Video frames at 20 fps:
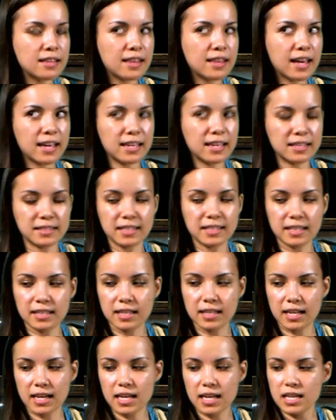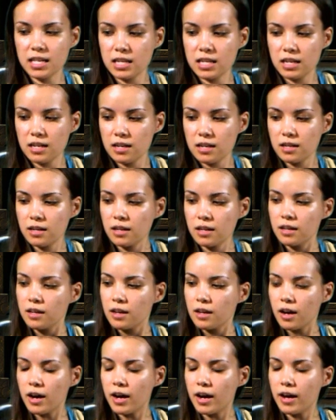that isn't in
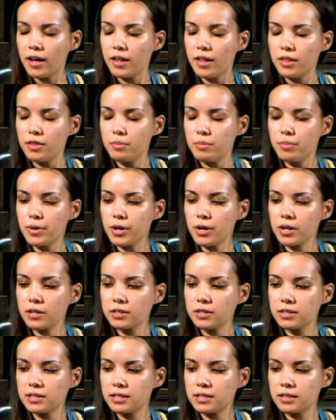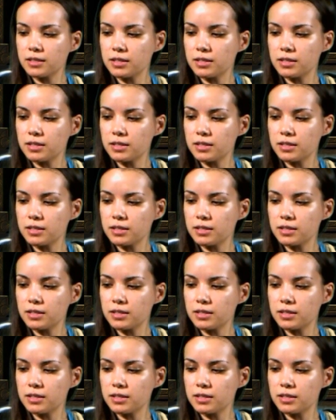uh, the books.